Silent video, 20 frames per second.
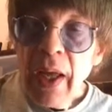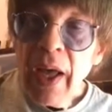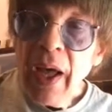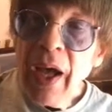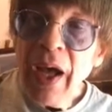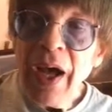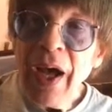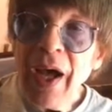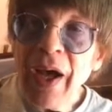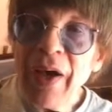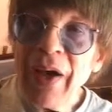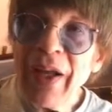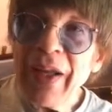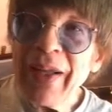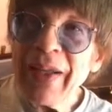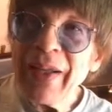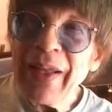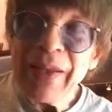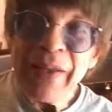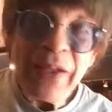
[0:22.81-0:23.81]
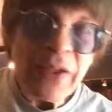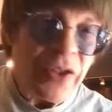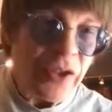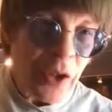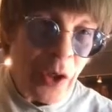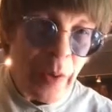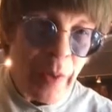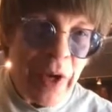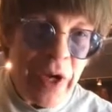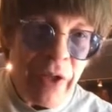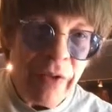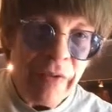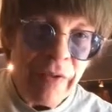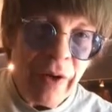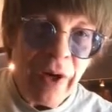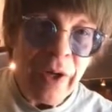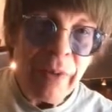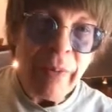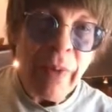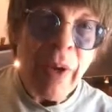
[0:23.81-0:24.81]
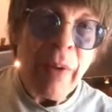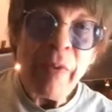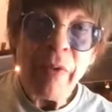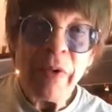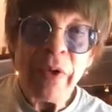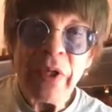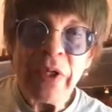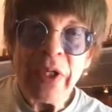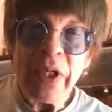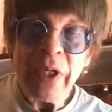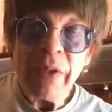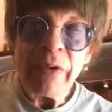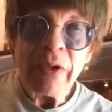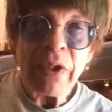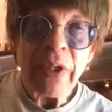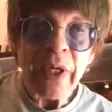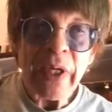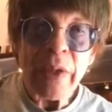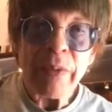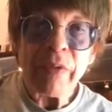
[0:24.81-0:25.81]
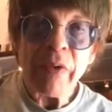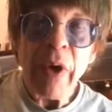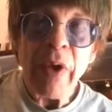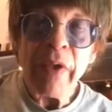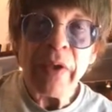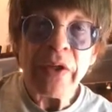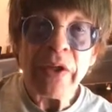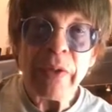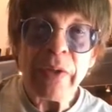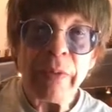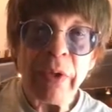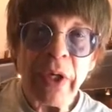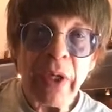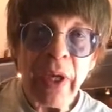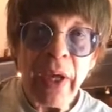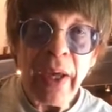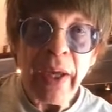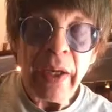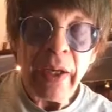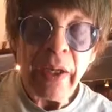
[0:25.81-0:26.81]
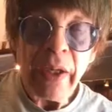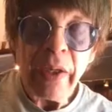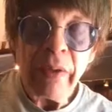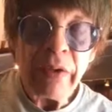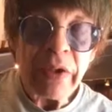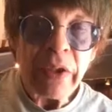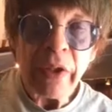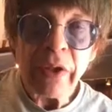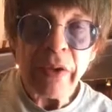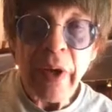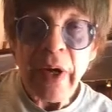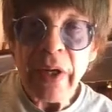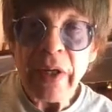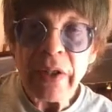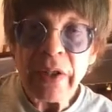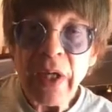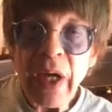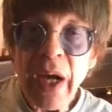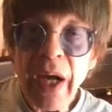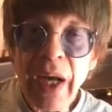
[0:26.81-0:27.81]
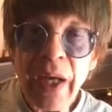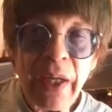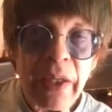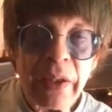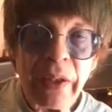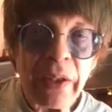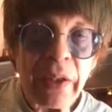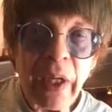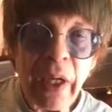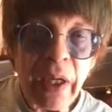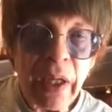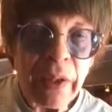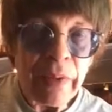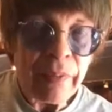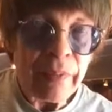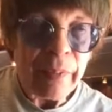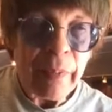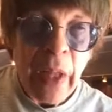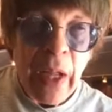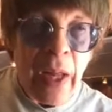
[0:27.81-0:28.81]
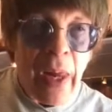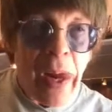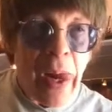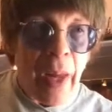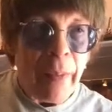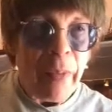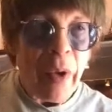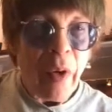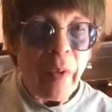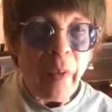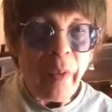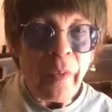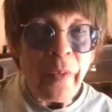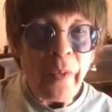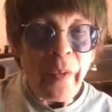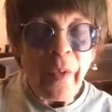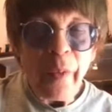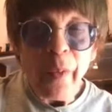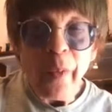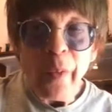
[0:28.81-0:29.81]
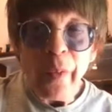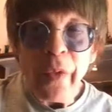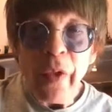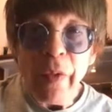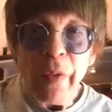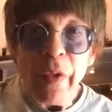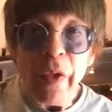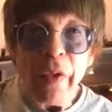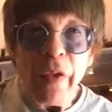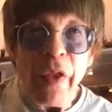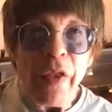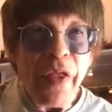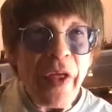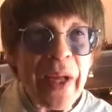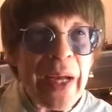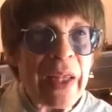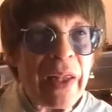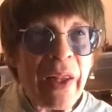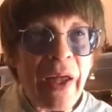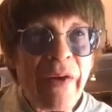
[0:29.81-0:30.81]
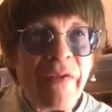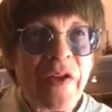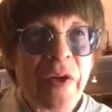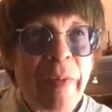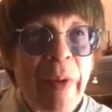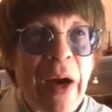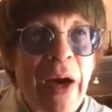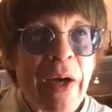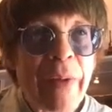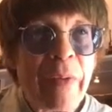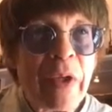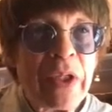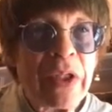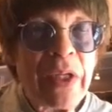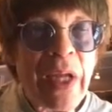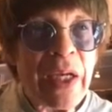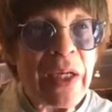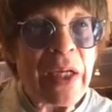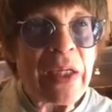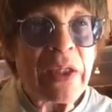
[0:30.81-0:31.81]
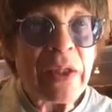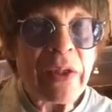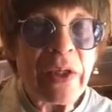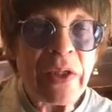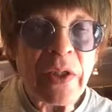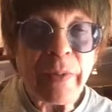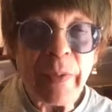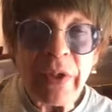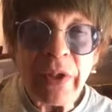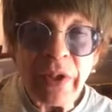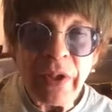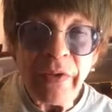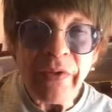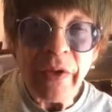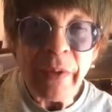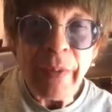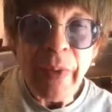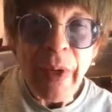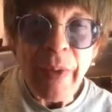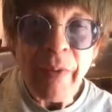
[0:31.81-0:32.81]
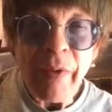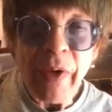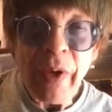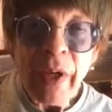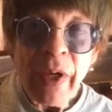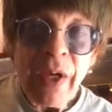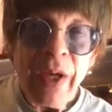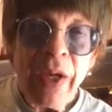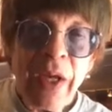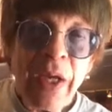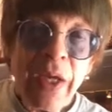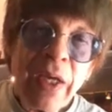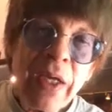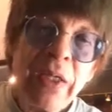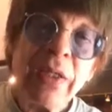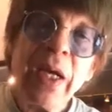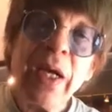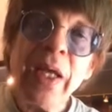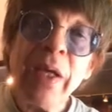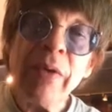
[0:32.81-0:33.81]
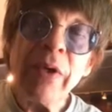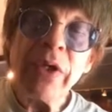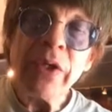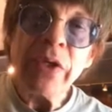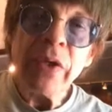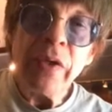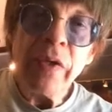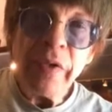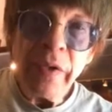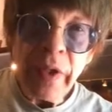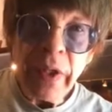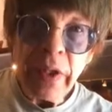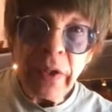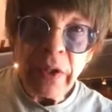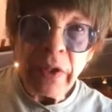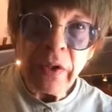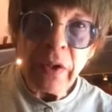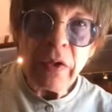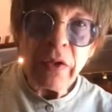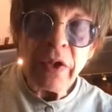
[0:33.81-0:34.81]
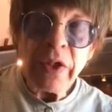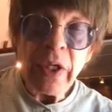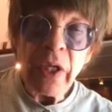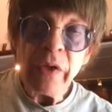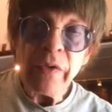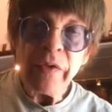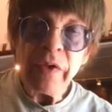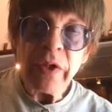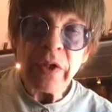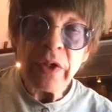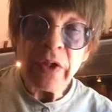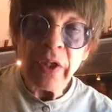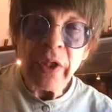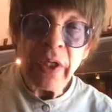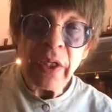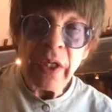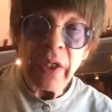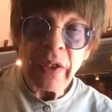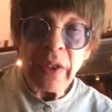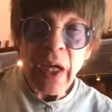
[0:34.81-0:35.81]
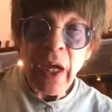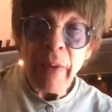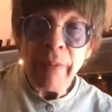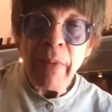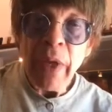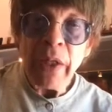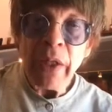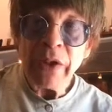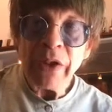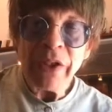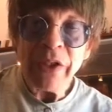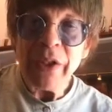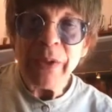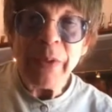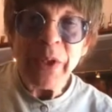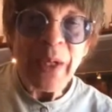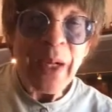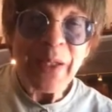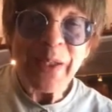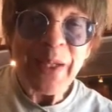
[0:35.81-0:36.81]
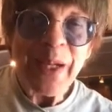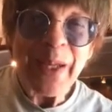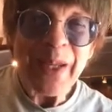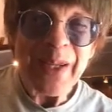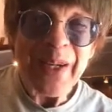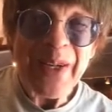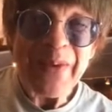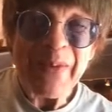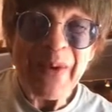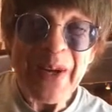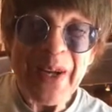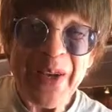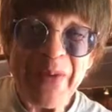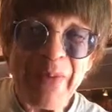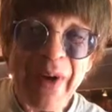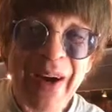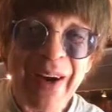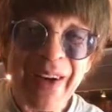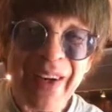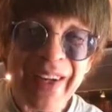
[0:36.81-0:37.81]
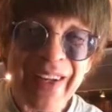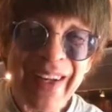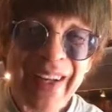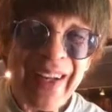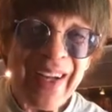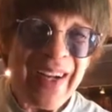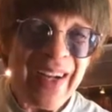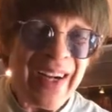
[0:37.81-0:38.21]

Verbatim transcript: Uh, there's so many fond memories. He was like a brother to me, and he was the greatest guy. Uh, the, the thing I loved about him, it's not necessarily a specific memory, is that he would do things so selflessly and not mention them and not tell anybody about it.